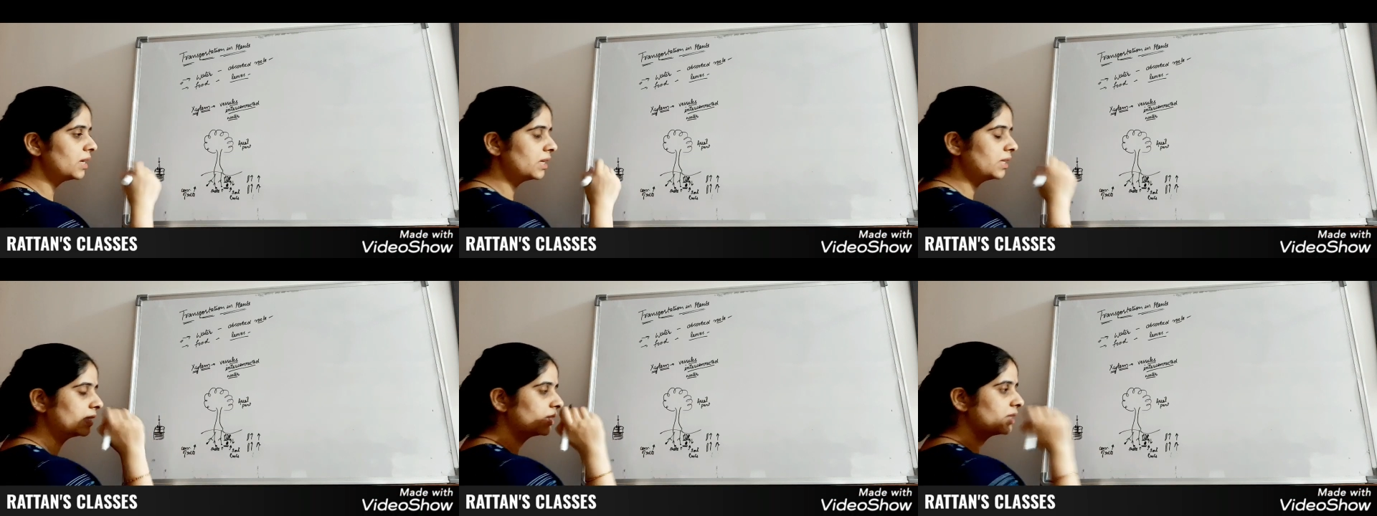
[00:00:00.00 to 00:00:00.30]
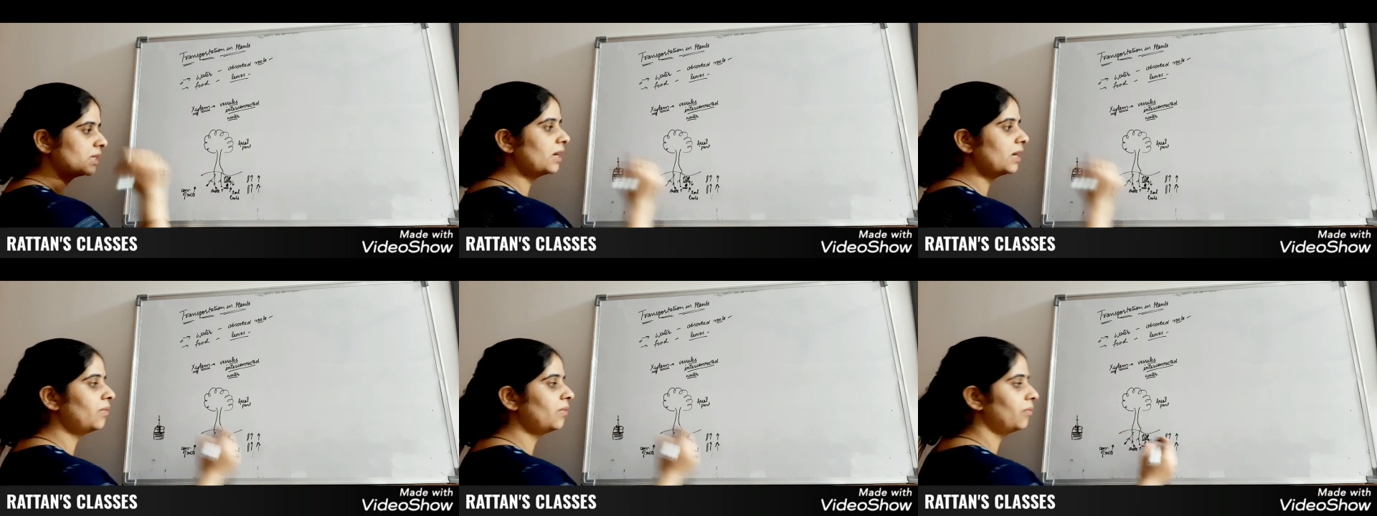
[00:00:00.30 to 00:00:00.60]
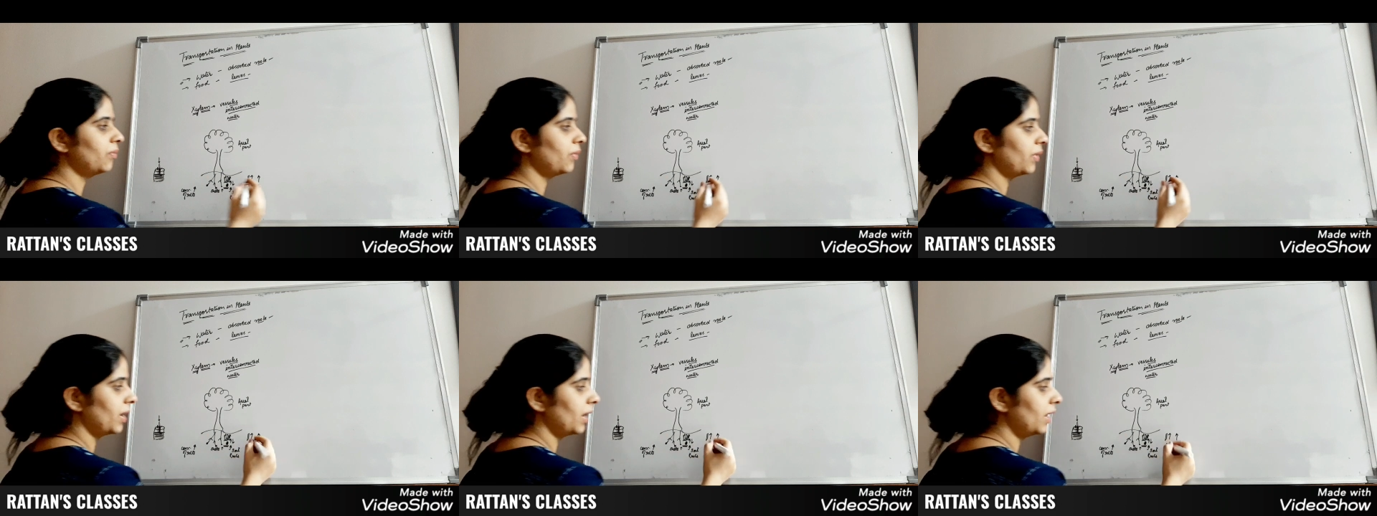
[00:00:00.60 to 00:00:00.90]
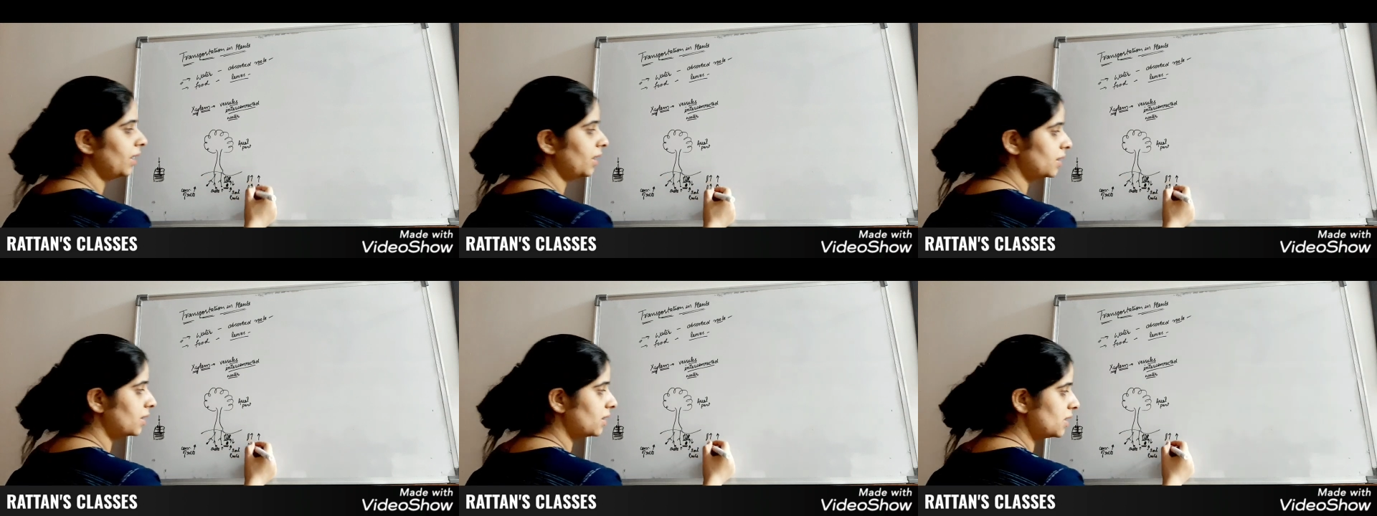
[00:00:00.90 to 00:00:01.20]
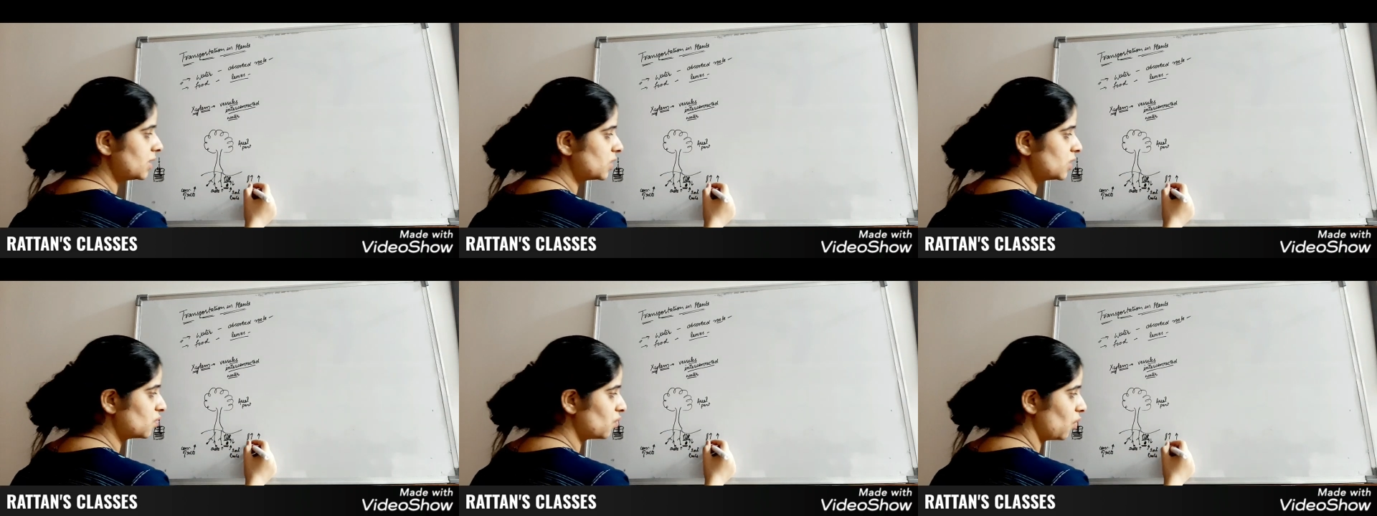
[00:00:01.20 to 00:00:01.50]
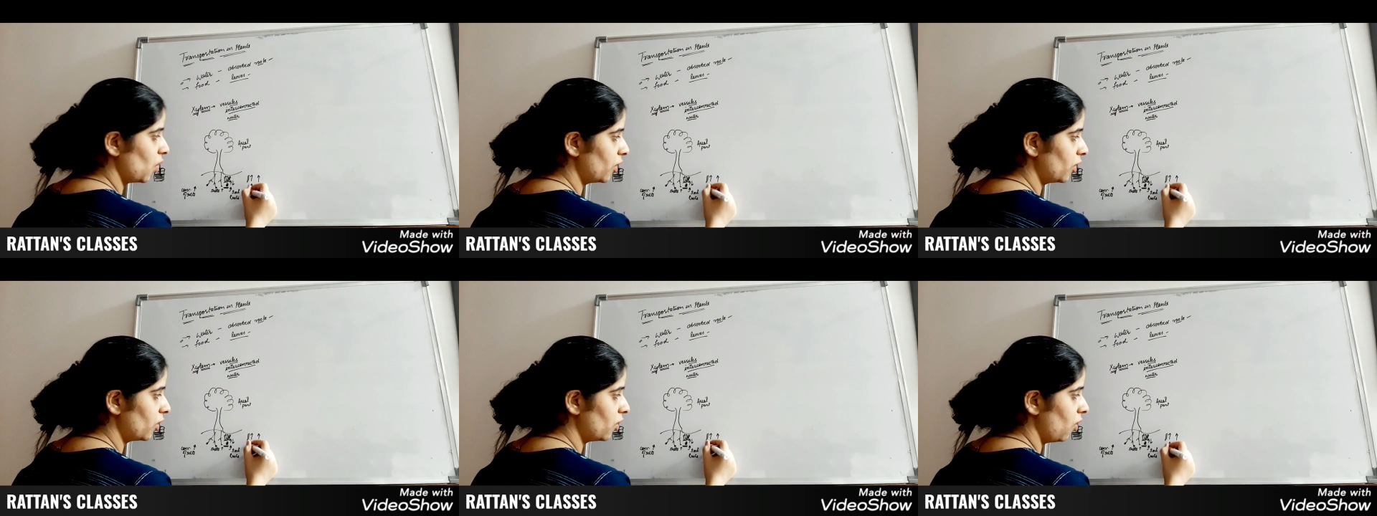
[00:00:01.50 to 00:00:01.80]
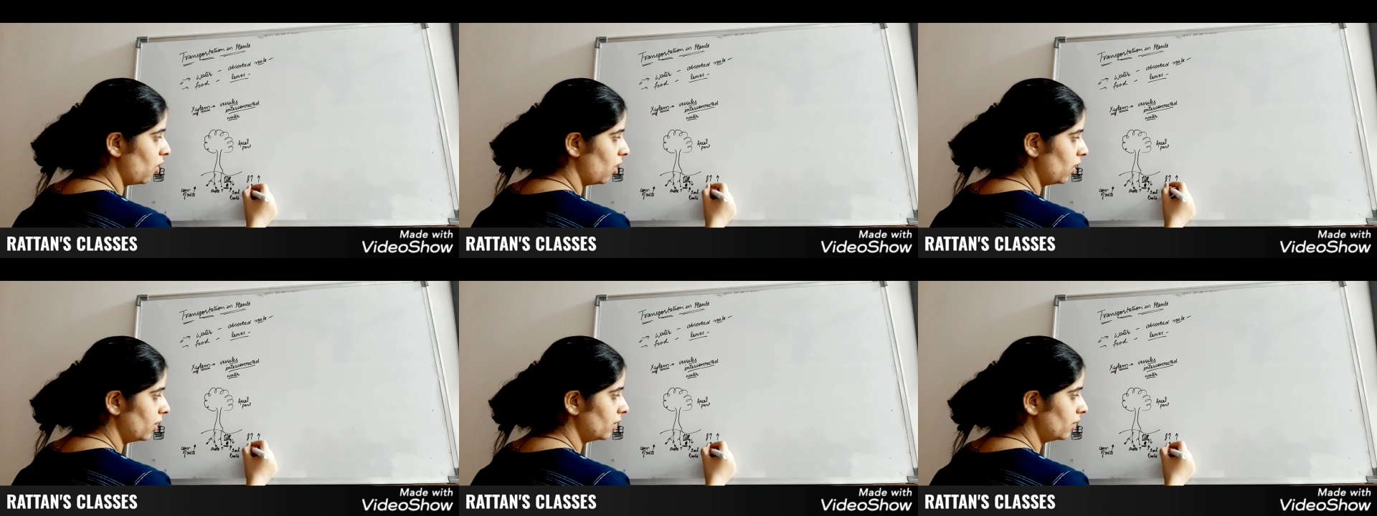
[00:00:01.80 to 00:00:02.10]
Same way, these water
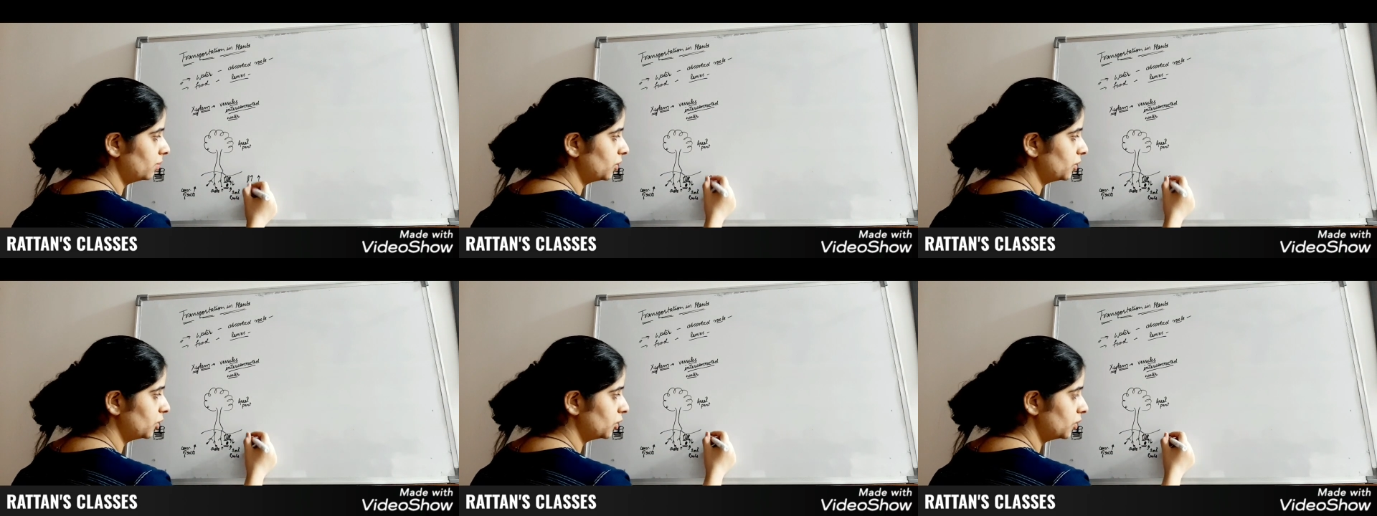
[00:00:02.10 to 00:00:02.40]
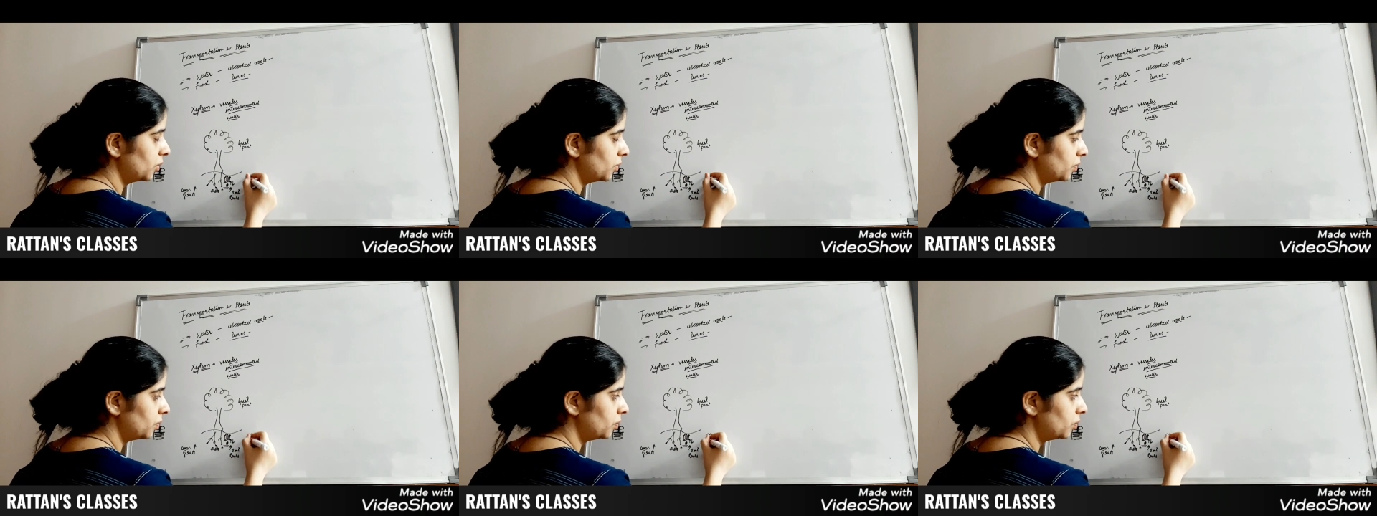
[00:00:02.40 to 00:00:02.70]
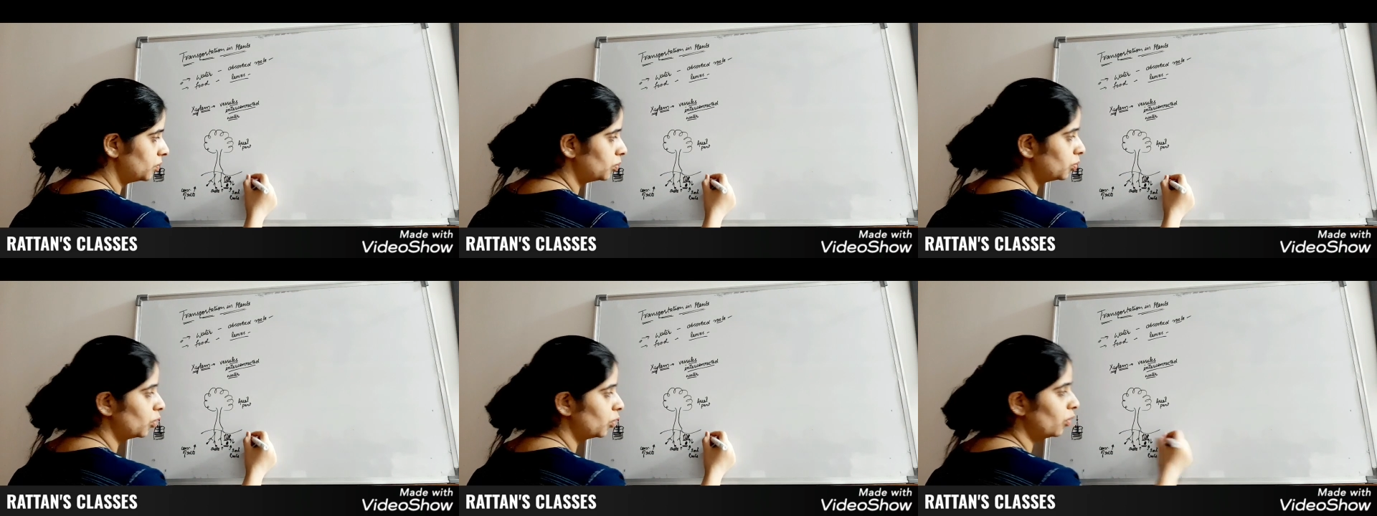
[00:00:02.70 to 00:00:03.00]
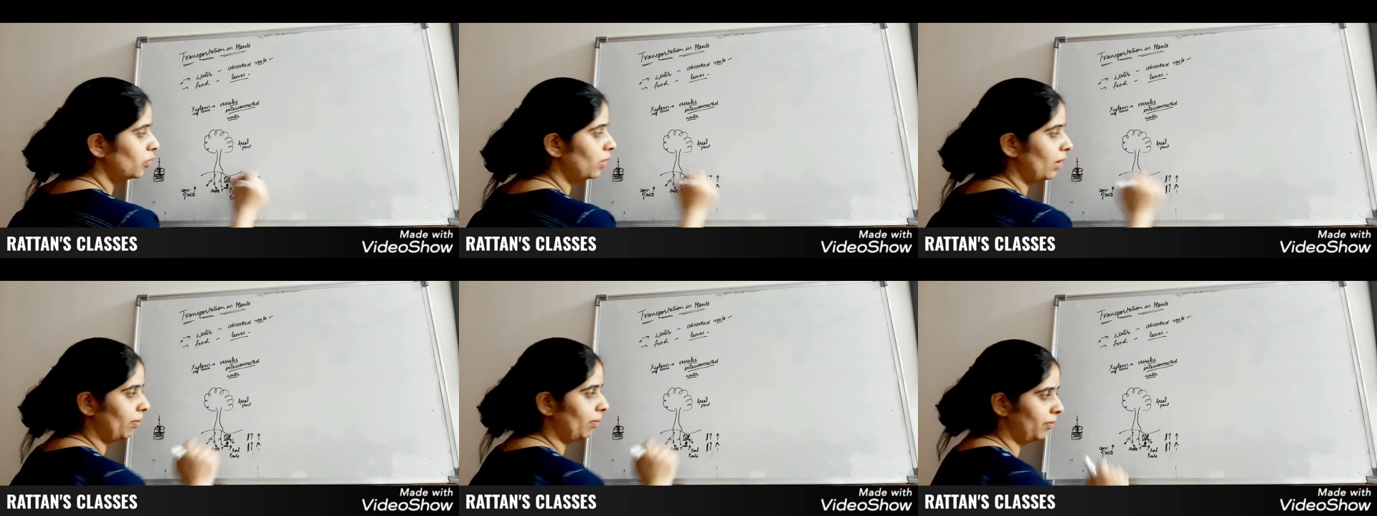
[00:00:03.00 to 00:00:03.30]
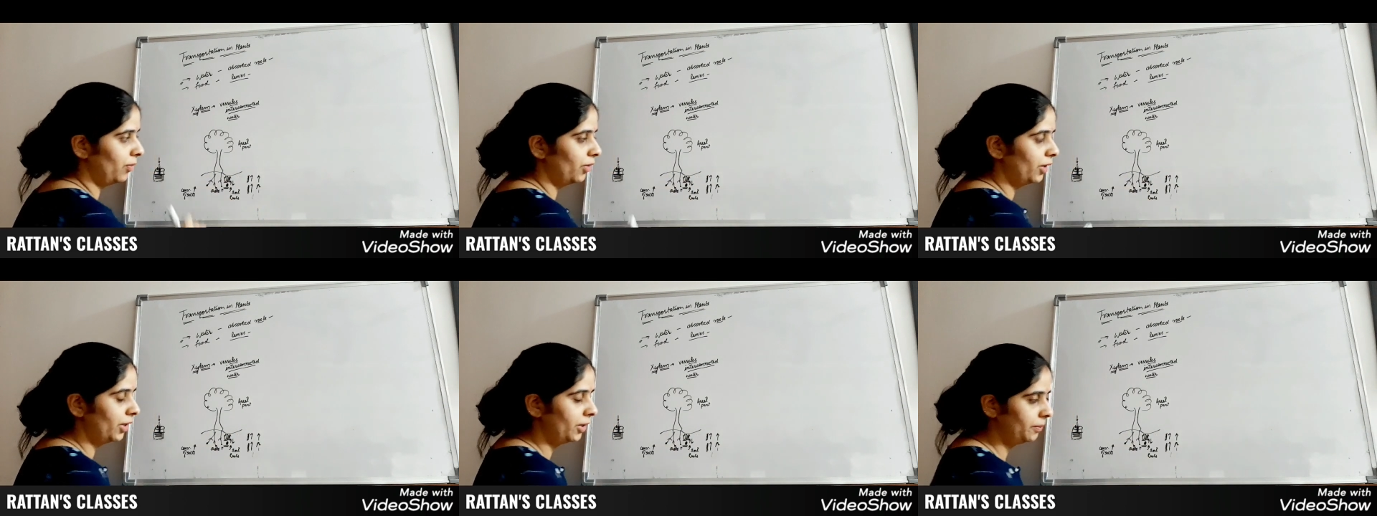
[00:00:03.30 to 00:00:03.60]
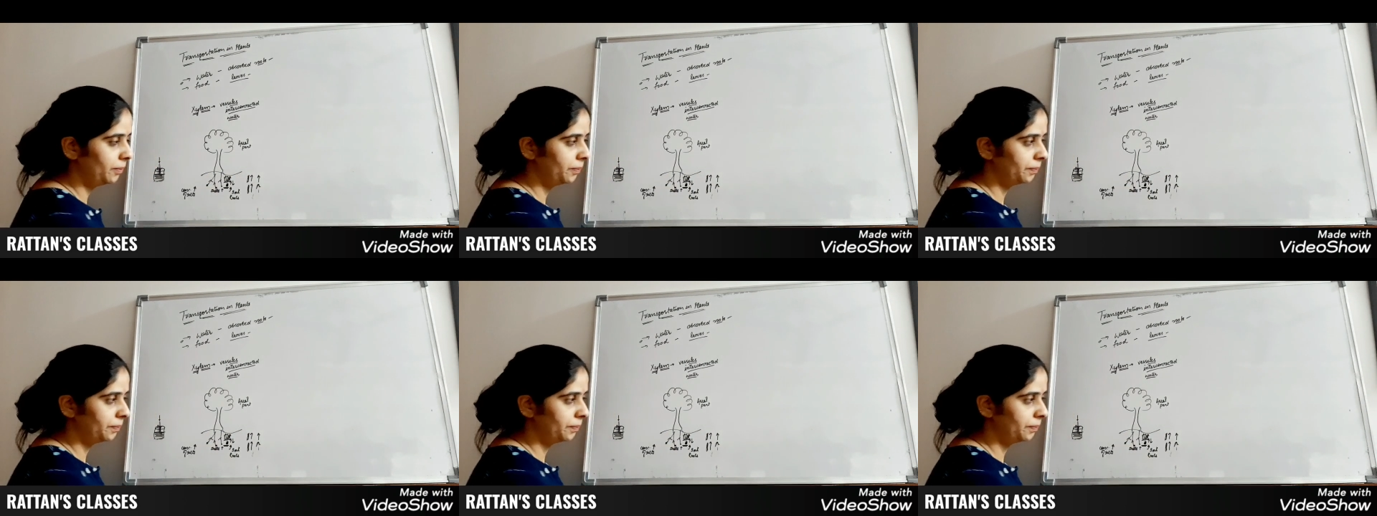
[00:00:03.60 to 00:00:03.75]
columns move upward,